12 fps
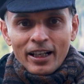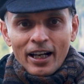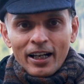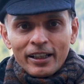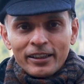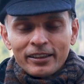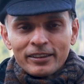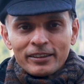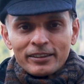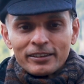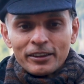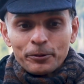And
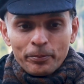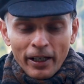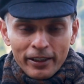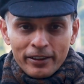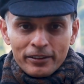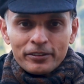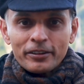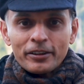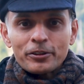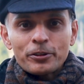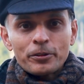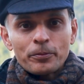this practice
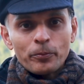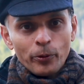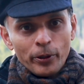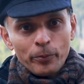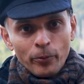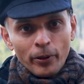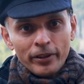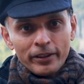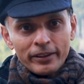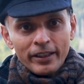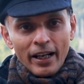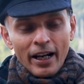is more
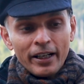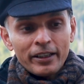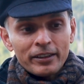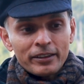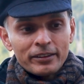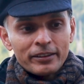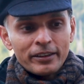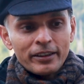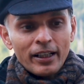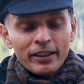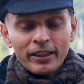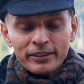important. And
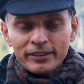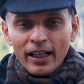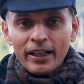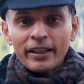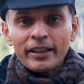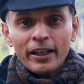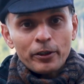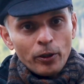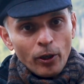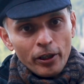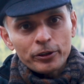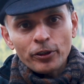the understanding and
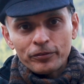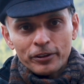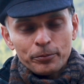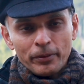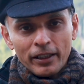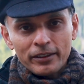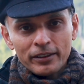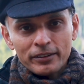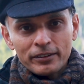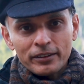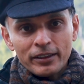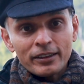knowledge of this
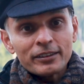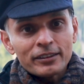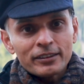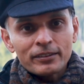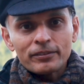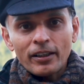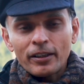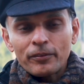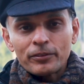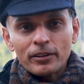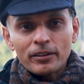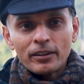practice is one
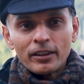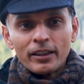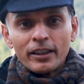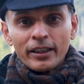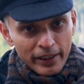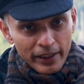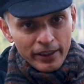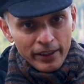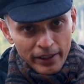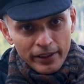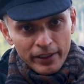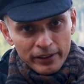of the key
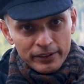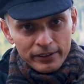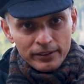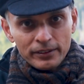ingredients.